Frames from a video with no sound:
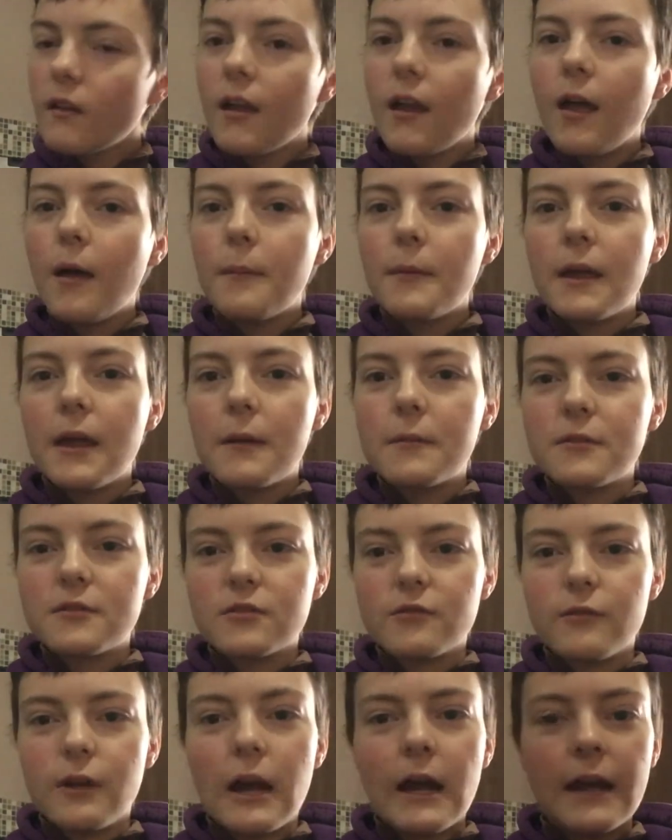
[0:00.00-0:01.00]
I'll be able
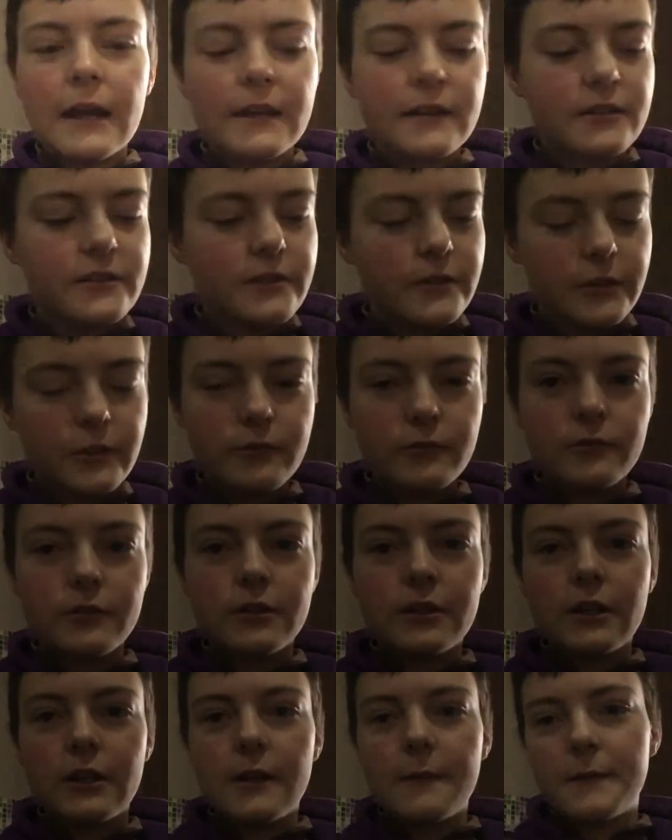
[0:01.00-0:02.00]
to ride soon,
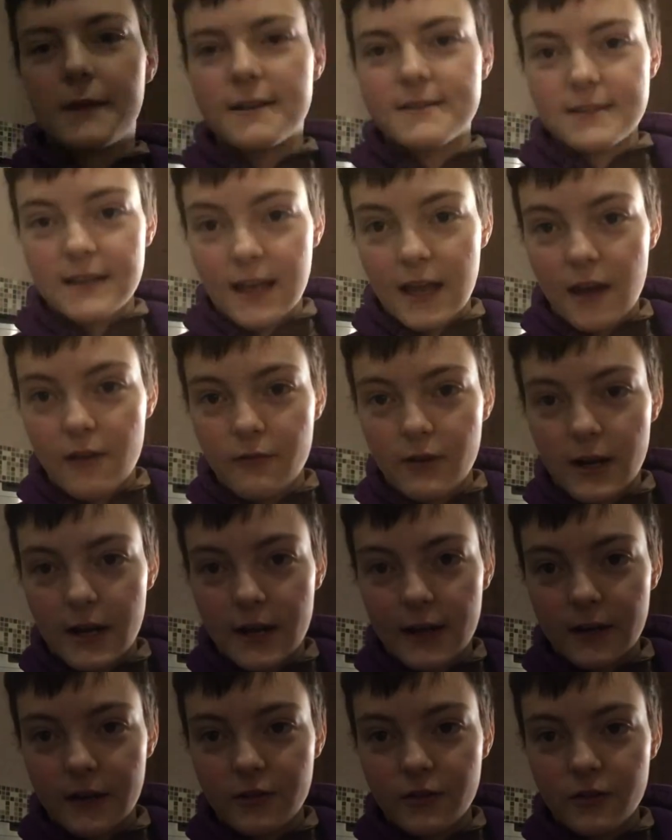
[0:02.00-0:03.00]
because I can't
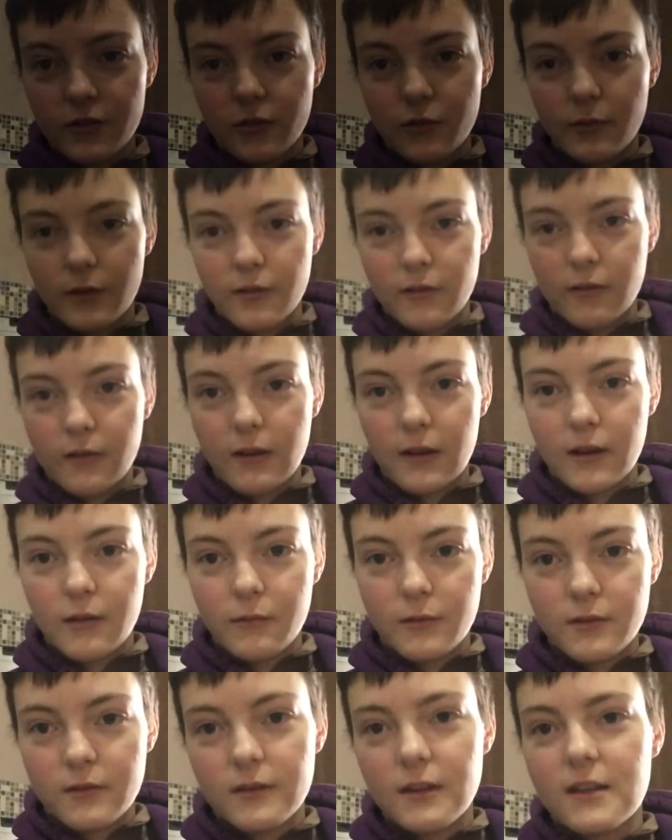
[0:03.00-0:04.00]
ride. I don't know whether
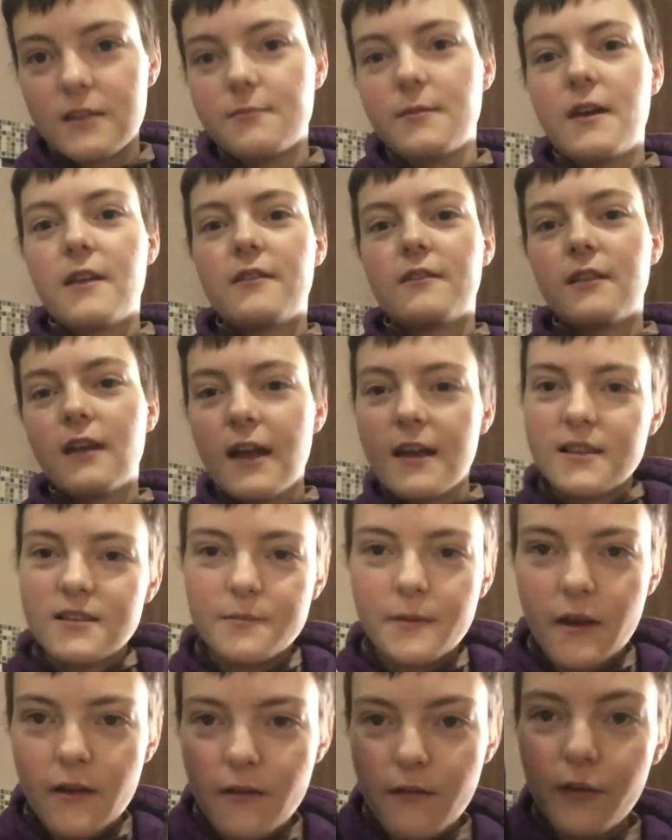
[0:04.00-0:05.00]
anyone, that's better, the lighting's
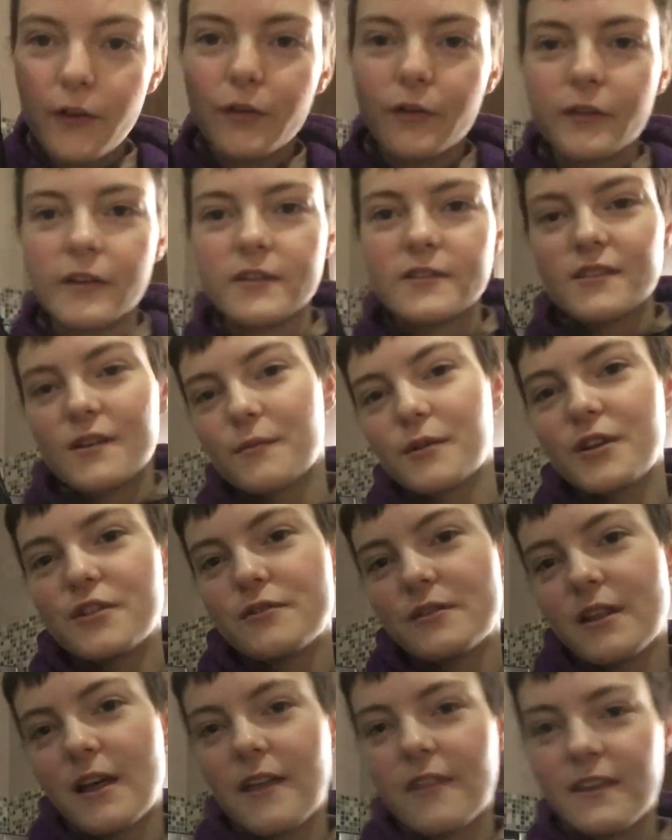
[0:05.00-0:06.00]
better if I do this, so I'm gonna
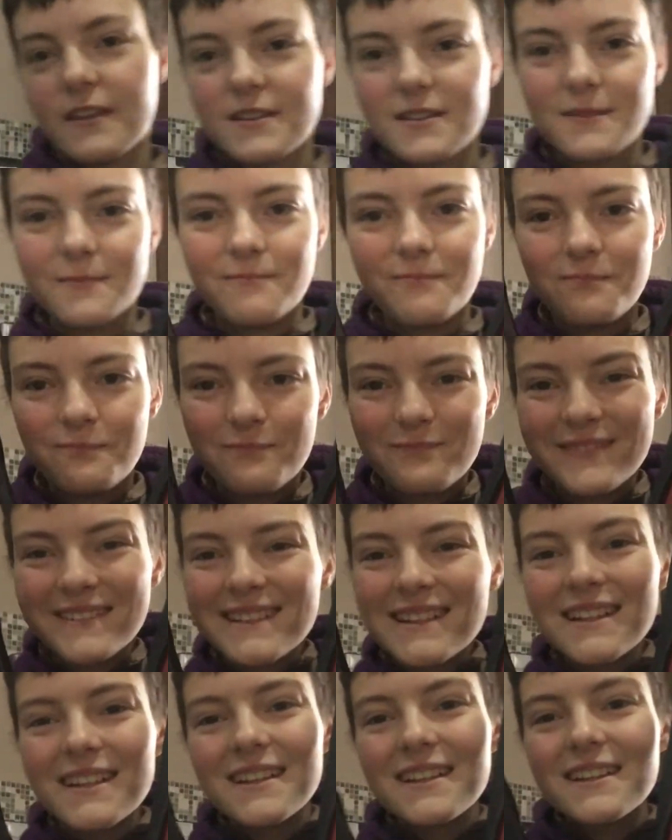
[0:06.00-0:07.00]
do it like this.
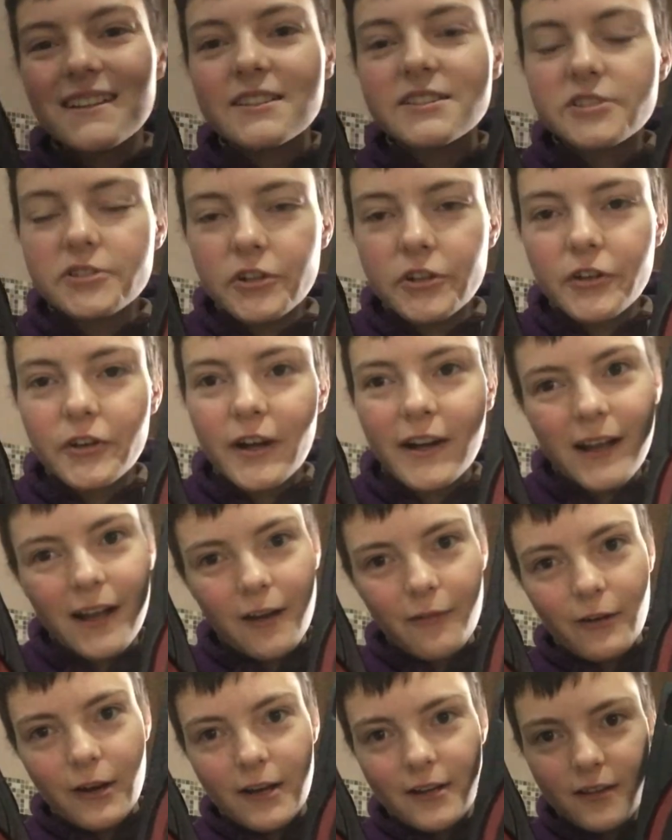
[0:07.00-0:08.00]
So I
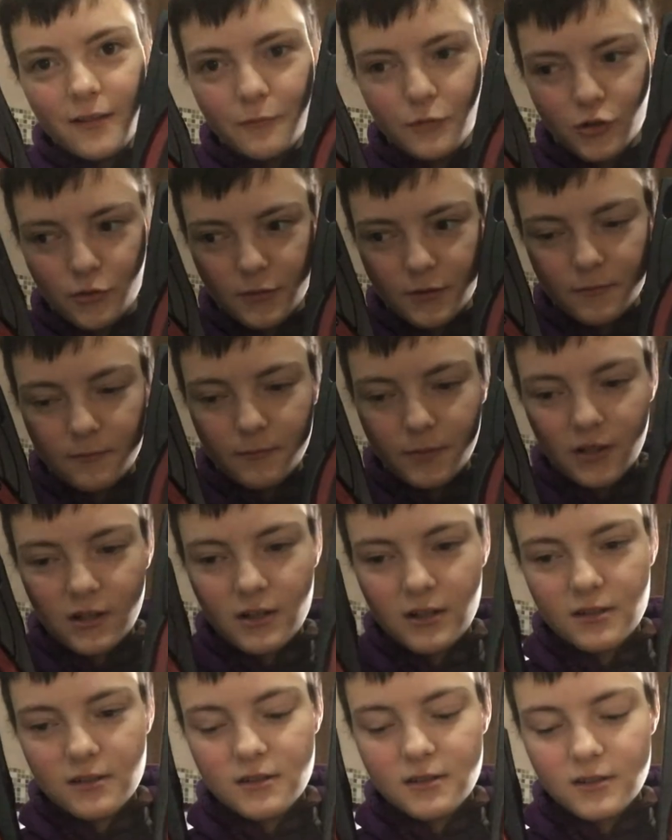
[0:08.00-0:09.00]
can't ride at the moment
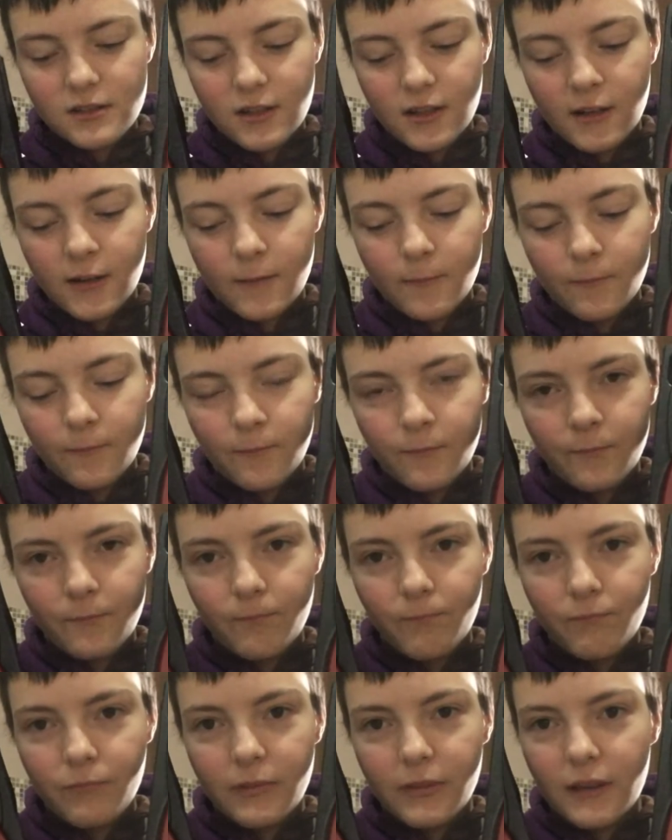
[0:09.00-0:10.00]
because
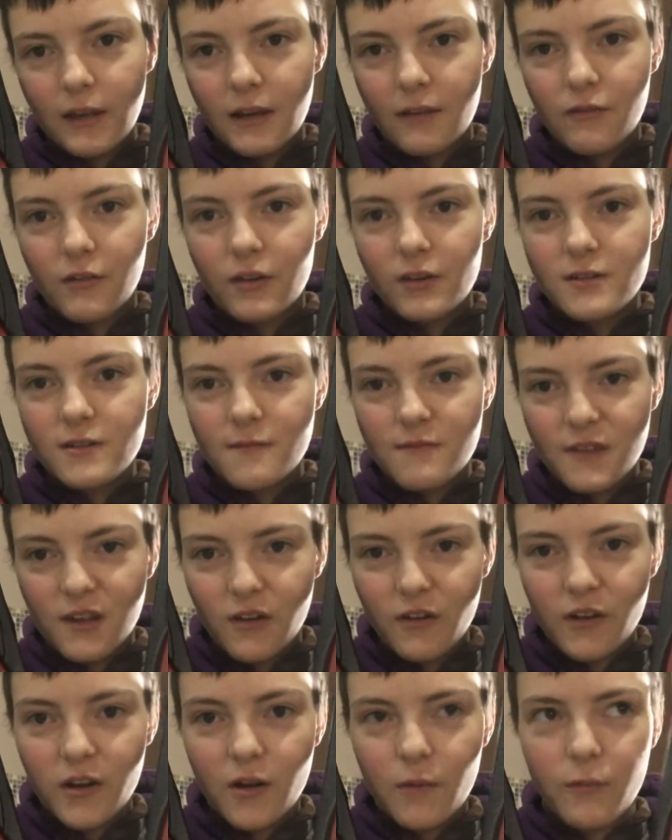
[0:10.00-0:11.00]
I've got something
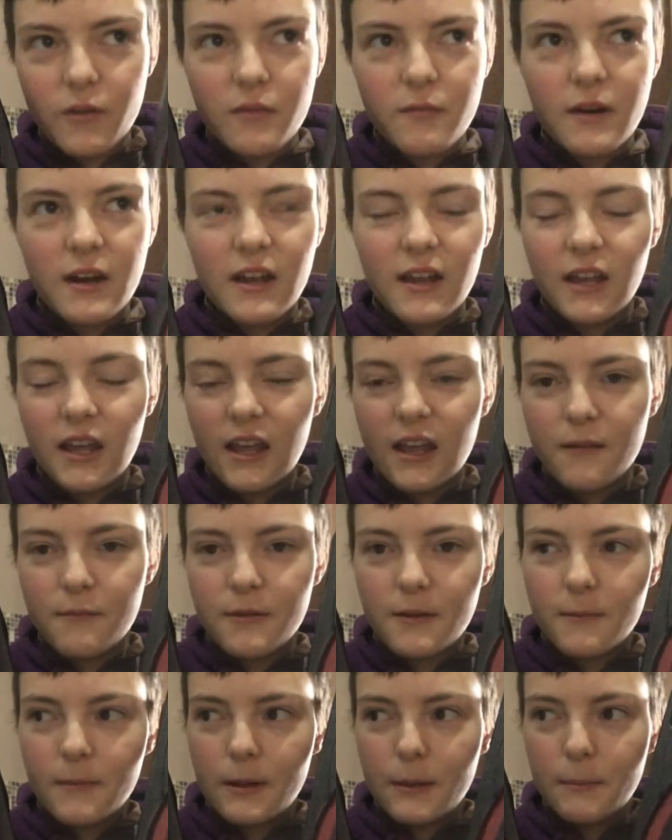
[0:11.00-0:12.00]
going on with my hip
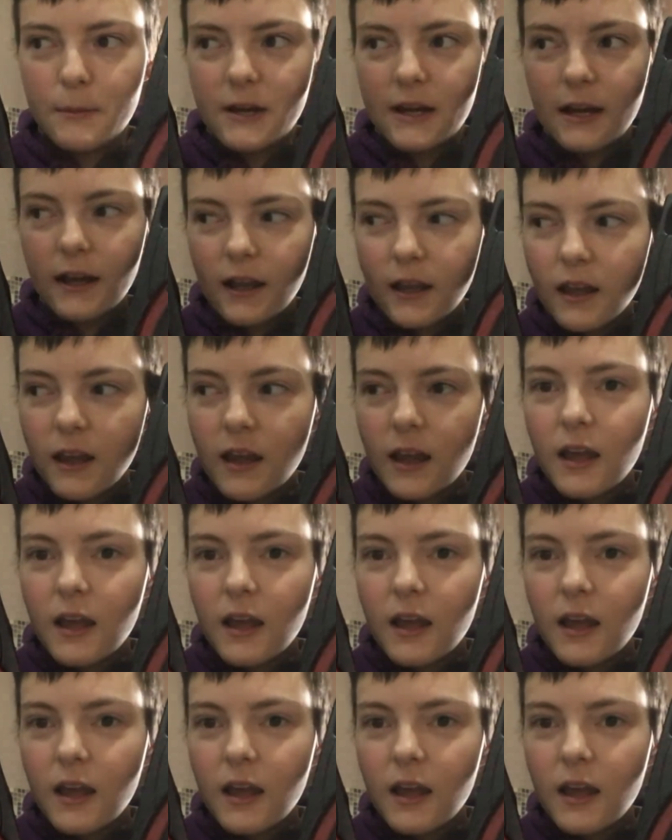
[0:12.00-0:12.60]
and my back,